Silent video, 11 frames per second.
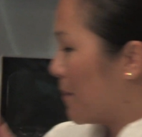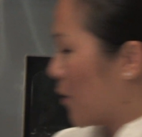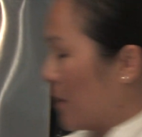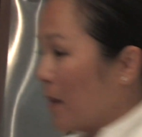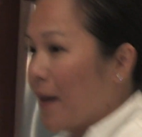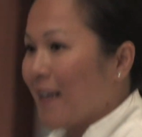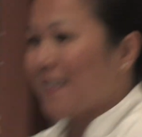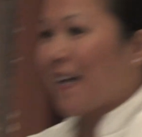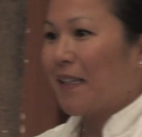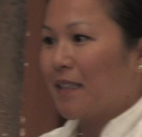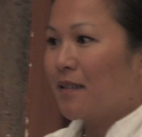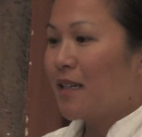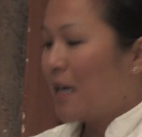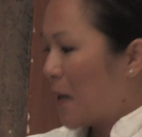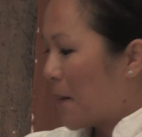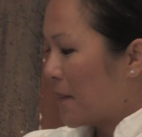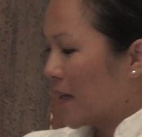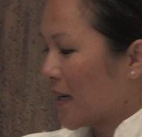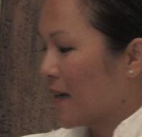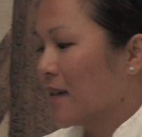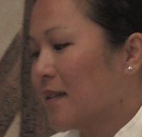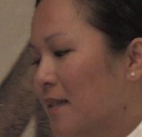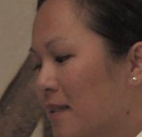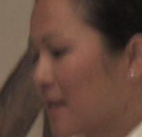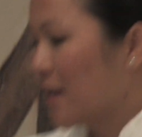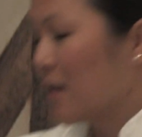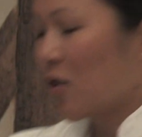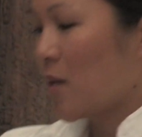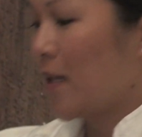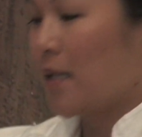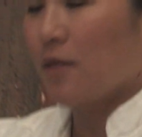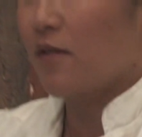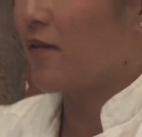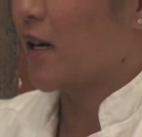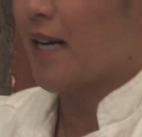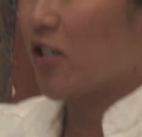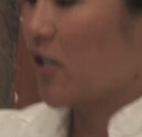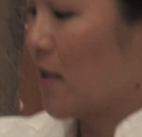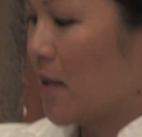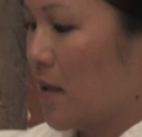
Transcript: green papaya salad, because there's so many different variations